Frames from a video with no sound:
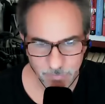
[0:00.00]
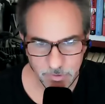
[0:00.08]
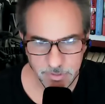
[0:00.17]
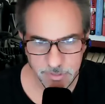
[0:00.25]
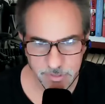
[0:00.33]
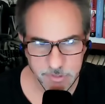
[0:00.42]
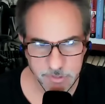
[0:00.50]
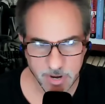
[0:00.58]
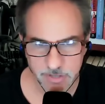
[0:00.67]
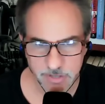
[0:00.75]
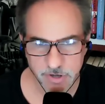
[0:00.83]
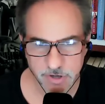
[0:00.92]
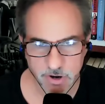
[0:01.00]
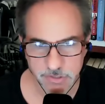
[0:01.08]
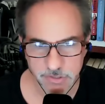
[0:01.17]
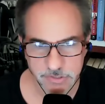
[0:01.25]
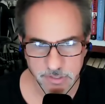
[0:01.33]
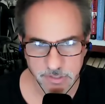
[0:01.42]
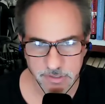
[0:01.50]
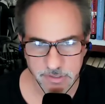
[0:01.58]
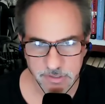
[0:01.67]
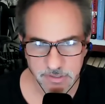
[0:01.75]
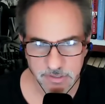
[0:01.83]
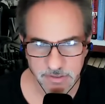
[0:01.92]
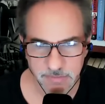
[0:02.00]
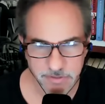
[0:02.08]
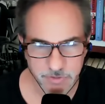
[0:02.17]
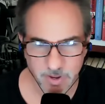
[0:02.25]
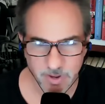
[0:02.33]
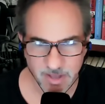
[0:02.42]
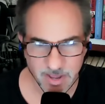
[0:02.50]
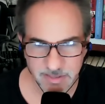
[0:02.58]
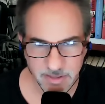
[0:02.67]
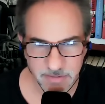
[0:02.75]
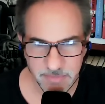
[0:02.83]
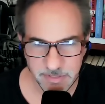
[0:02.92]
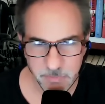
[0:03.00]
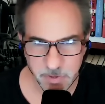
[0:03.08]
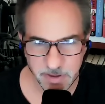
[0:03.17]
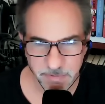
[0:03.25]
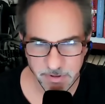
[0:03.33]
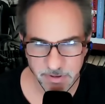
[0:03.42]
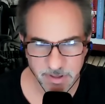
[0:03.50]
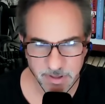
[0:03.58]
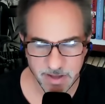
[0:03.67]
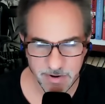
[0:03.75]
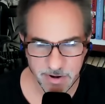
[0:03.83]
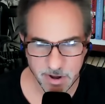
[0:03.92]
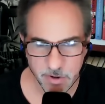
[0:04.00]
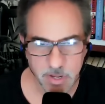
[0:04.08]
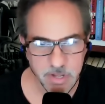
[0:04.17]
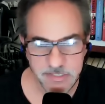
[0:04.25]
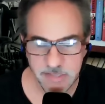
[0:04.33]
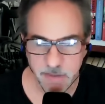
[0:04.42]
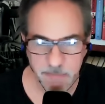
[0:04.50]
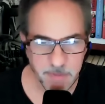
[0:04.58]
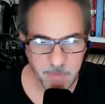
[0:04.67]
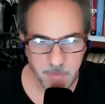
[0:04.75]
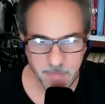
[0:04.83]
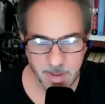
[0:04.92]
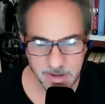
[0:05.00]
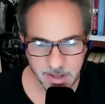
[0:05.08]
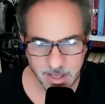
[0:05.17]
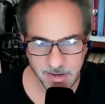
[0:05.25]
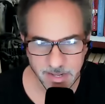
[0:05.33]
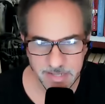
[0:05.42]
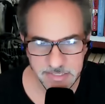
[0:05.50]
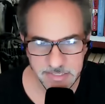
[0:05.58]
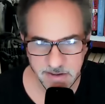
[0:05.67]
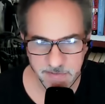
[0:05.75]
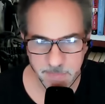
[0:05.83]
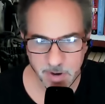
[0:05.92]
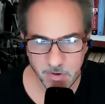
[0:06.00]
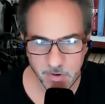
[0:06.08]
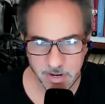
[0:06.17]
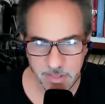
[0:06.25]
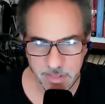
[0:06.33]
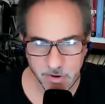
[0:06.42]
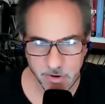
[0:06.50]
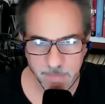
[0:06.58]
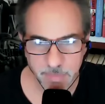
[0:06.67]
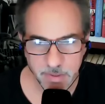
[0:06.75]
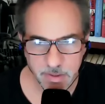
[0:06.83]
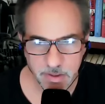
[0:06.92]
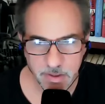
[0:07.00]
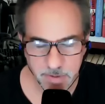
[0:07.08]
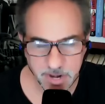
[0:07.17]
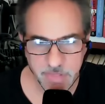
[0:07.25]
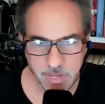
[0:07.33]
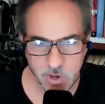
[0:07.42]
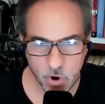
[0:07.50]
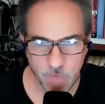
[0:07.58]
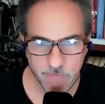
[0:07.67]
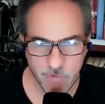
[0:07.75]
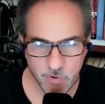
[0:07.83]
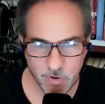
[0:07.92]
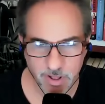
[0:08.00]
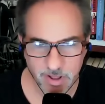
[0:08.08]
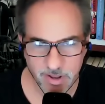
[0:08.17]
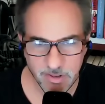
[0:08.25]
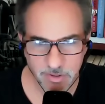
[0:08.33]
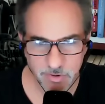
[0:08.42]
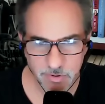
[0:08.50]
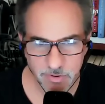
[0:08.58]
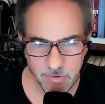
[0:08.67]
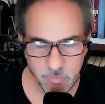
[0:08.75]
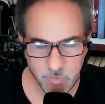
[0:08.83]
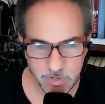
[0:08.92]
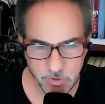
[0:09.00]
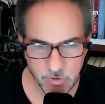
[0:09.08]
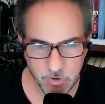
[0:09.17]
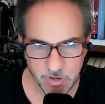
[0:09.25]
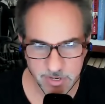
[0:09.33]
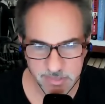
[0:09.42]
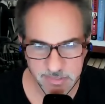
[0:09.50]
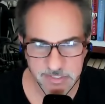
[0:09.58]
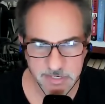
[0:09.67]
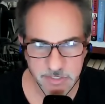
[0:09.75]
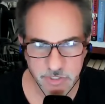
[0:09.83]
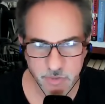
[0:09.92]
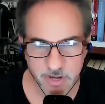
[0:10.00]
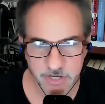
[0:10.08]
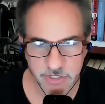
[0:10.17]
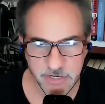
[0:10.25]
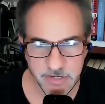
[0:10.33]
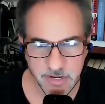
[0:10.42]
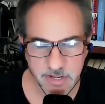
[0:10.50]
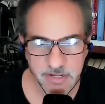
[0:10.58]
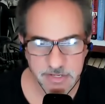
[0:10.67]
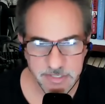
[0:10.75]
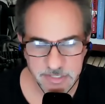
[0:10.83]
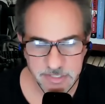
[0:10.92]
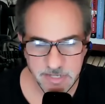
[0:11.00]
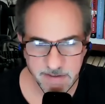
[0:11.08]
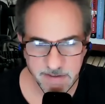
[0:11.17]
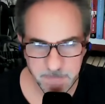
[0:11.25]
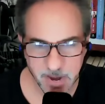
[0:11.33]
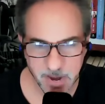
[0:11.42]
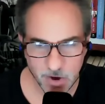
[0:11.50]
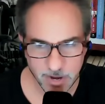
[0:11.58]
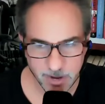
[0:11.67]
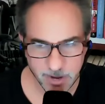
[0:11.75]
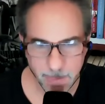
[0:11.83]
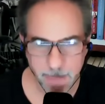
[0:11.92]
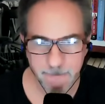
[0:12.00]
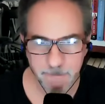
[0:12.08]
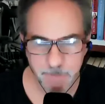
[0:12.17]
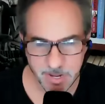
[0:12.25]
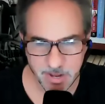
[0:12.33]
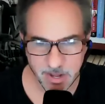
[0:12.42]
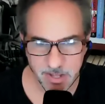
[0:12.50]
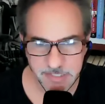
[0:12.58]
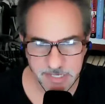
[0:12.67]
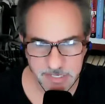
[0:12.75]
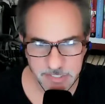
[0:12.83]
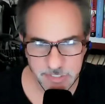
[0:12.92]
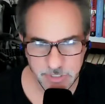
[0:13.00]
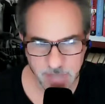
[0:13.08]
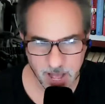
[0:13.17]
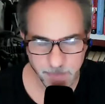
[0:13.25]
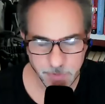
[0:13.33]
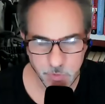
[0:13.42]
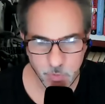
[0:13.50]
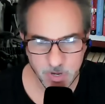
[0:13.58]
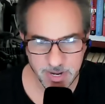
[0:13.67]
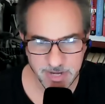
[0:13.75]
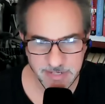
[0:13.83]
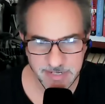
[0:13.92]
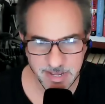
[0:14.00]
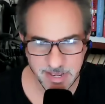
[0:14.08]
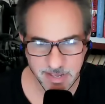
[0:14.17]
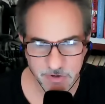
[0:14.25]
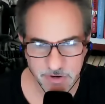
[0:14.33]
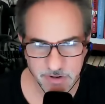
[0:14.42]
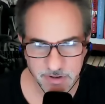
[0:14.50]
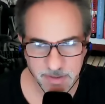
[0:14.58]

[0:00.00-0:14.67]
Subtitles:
a great guitarist. But do I like them as people? I don't know. Some people might not like Steve Perry either. But I think overall, when you look at the situation, Steve Perry, because he stopped when he did,